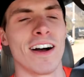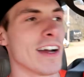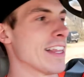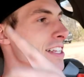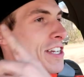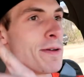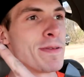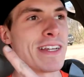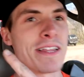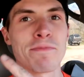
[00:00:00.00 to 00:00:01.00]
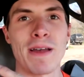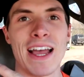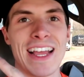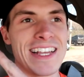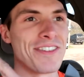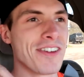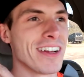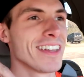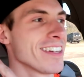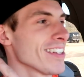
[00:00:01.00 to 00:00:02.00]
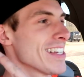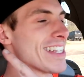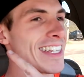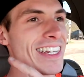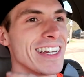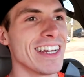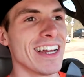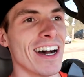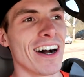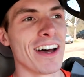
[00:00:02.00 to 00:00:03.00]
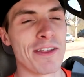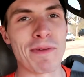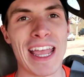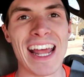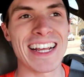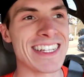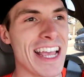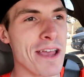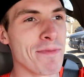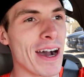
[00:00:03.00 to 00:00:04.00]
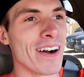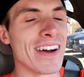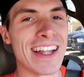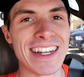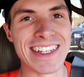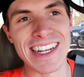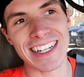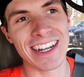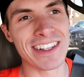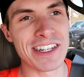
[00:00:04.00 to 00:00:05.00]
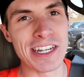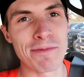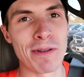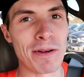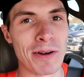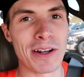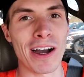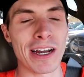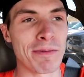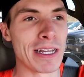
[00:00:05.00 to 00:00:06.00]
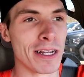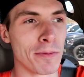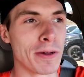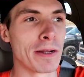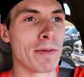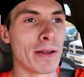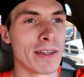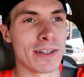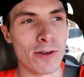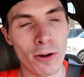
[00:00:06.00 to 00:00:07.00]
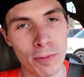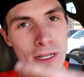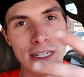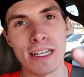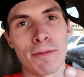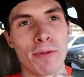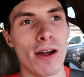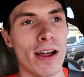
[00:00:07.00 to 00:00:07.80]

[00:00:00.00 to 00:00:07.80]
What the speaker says: All right, the Jeep is on the back, as you can clearly see. The mechanics came out and checked out the Jeep and were talking to me a little bit about this whole PCM